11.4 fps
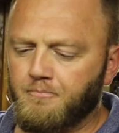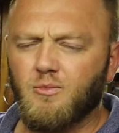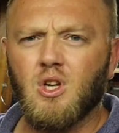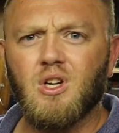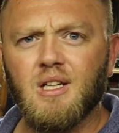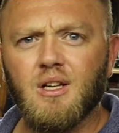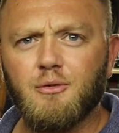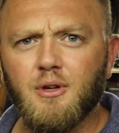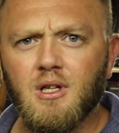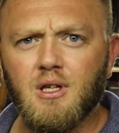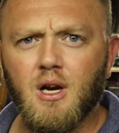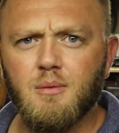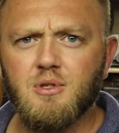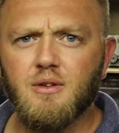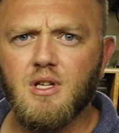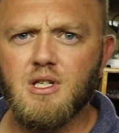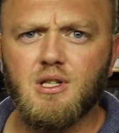You get different types
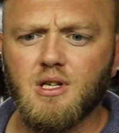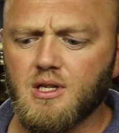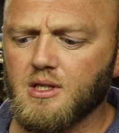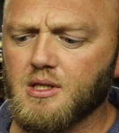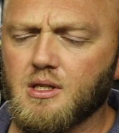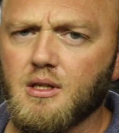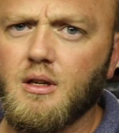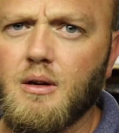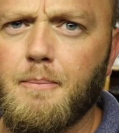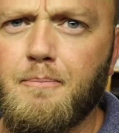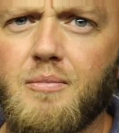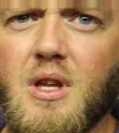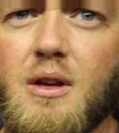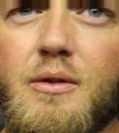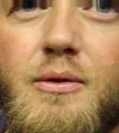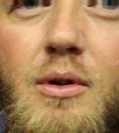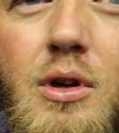of this. This,
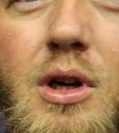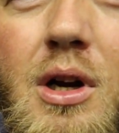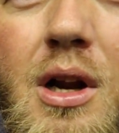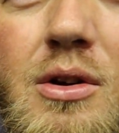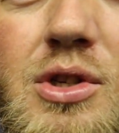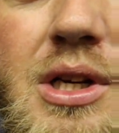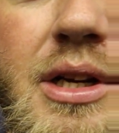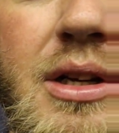if you look closely,